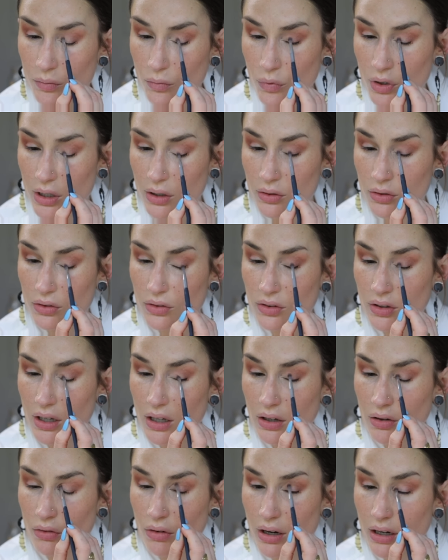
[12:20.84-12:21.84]
when I was
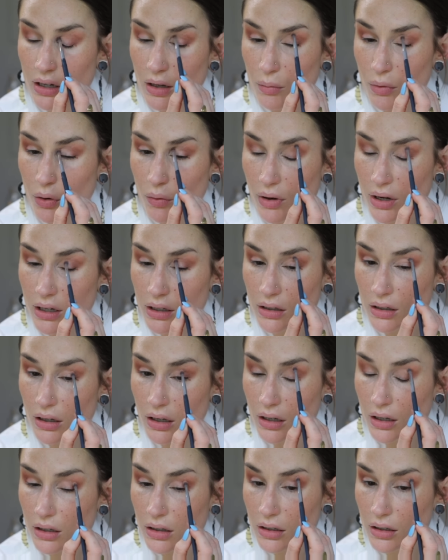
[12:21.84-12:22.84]
getting ready on my wedding
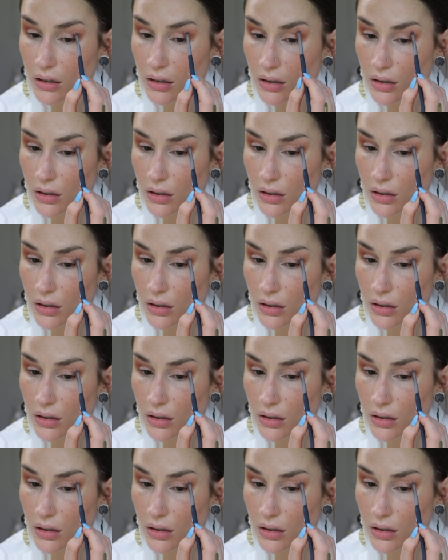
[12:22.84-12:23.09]
day.